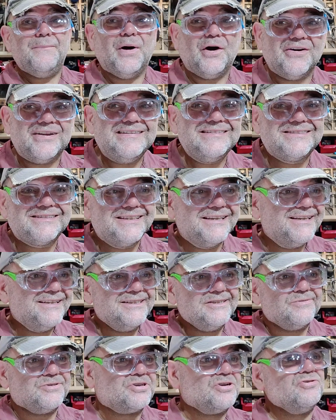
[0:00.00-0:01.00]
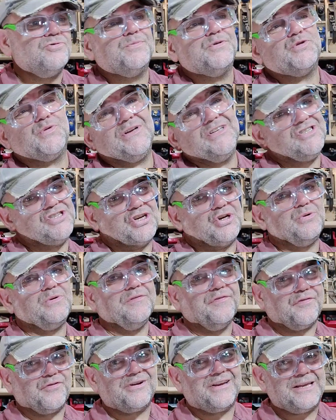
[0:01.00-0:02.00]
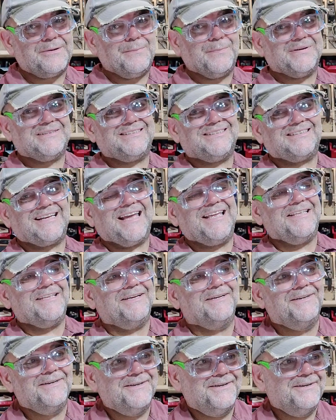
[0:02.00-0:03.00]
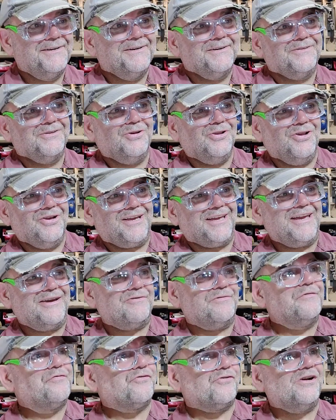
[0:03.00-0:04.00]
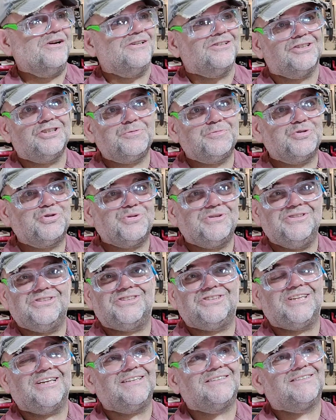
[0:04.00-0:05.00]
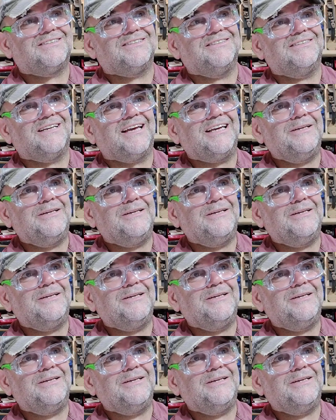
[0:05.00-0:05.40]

the pint, was only between 2 and 3%. Not like here in France, between 6 and